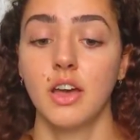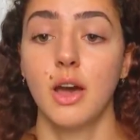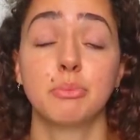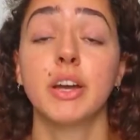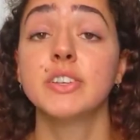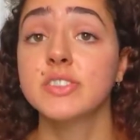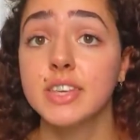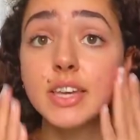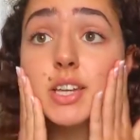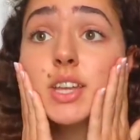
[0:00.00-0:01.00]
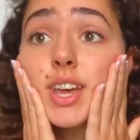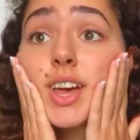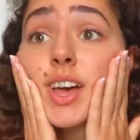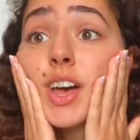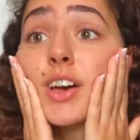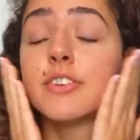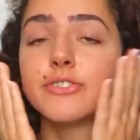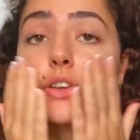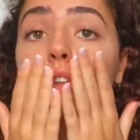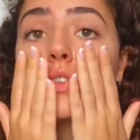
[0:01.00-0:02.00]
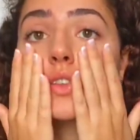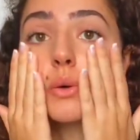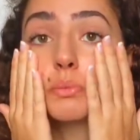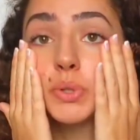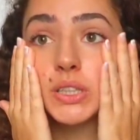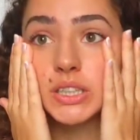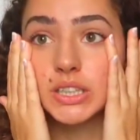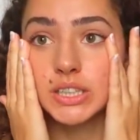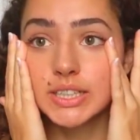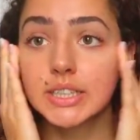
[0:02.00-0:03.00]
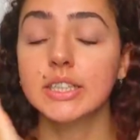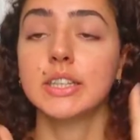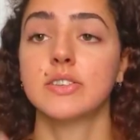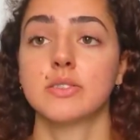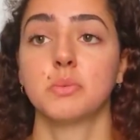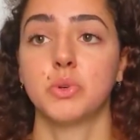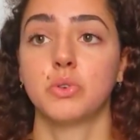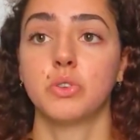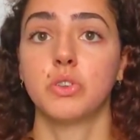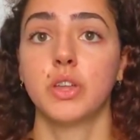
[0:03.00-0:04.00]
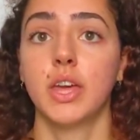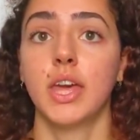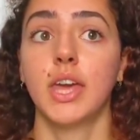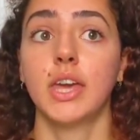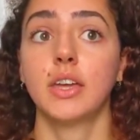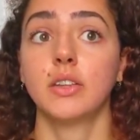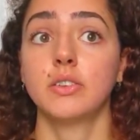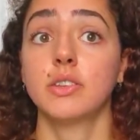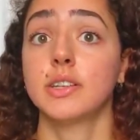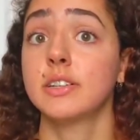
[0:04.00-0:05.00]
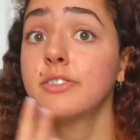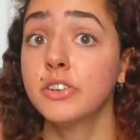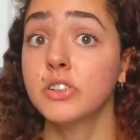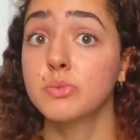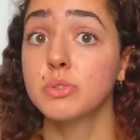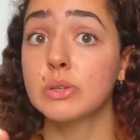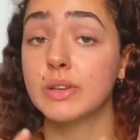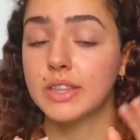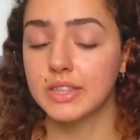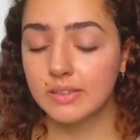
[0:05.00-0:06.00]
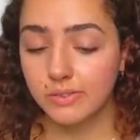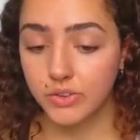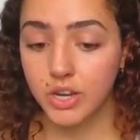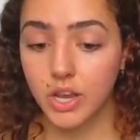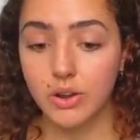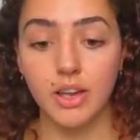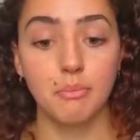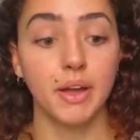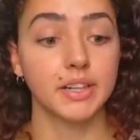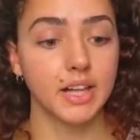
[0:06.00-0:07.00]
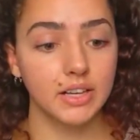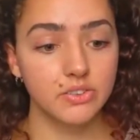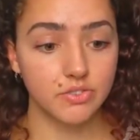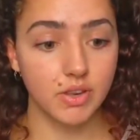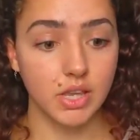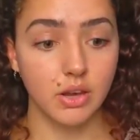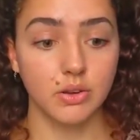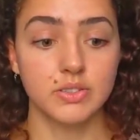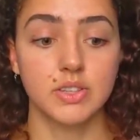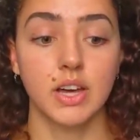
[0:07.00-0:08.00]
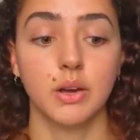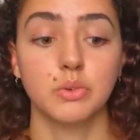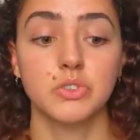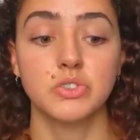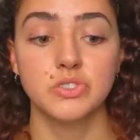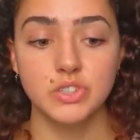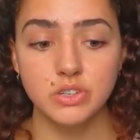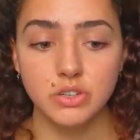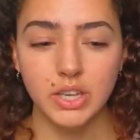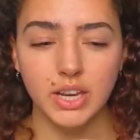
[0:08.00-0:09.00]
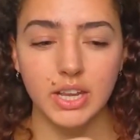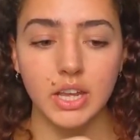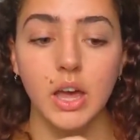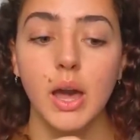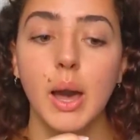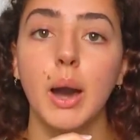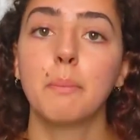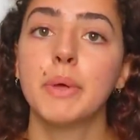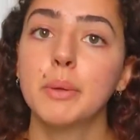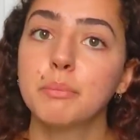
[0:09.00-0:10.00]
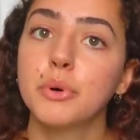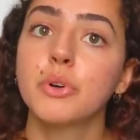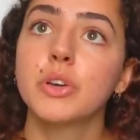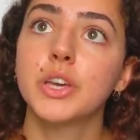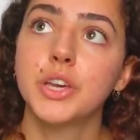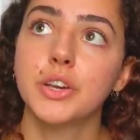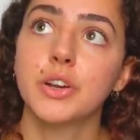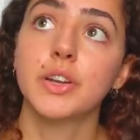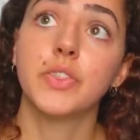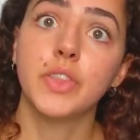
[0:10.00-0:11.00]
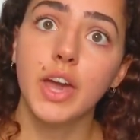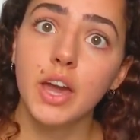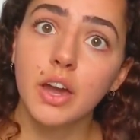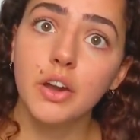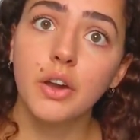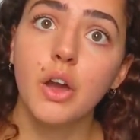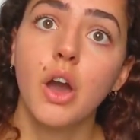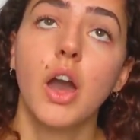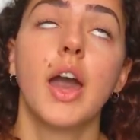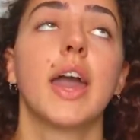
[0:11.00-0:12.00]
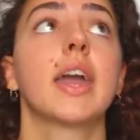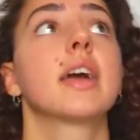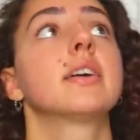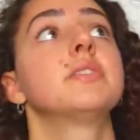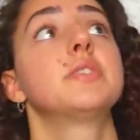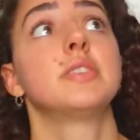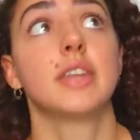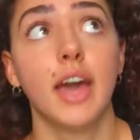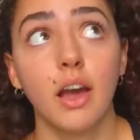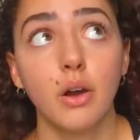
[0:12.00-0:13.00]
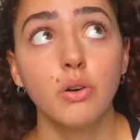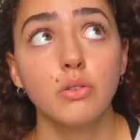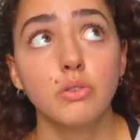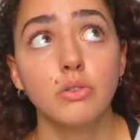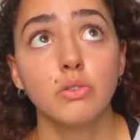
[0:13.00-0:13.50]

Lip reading: And my skin feels completely smooth. And the difference between this video and my last video is that I was still getting a pimple here and there, and now